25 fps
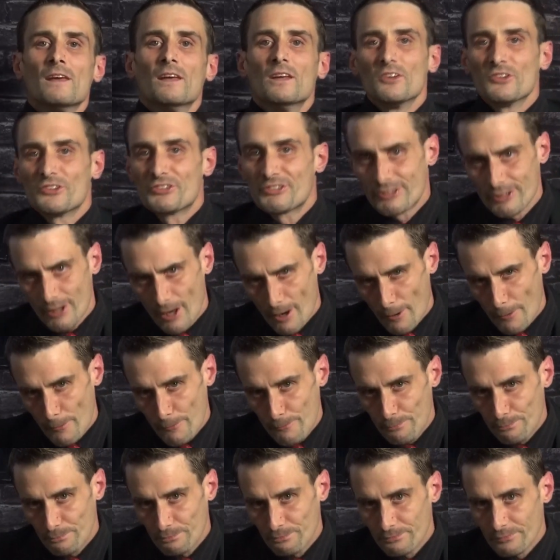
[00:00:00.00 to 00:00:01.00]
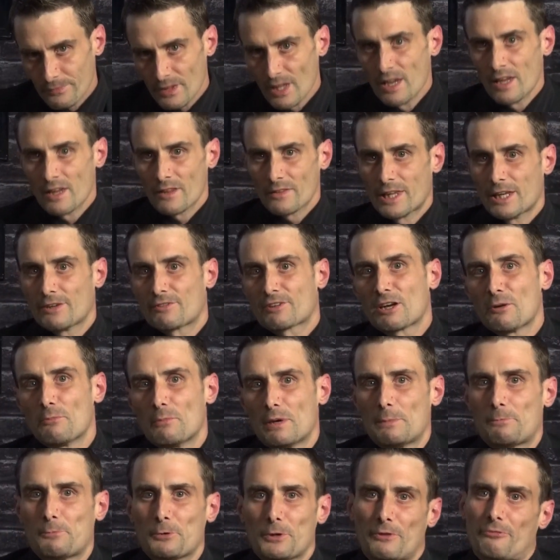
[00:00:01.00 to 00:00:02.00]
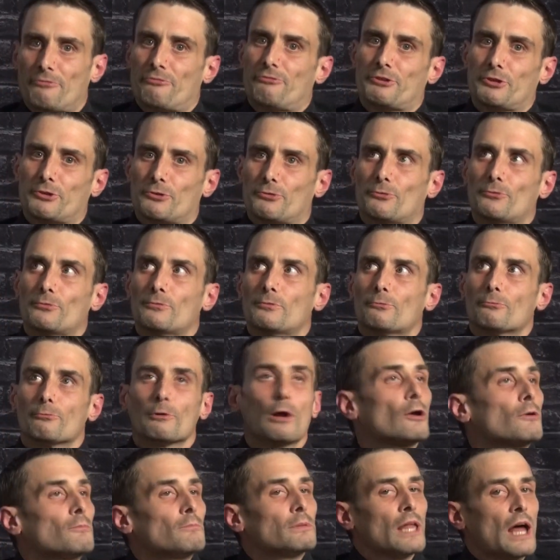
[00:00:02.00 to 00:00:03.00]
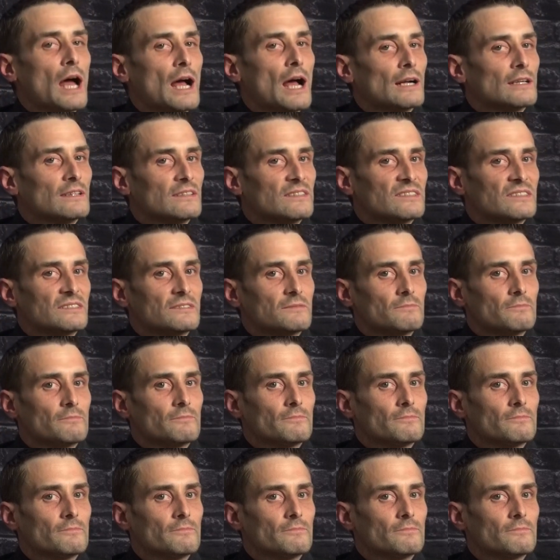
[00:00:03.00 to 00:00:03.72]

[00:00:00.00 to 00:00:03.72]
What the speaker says: So, they've come up with a few roadblocks.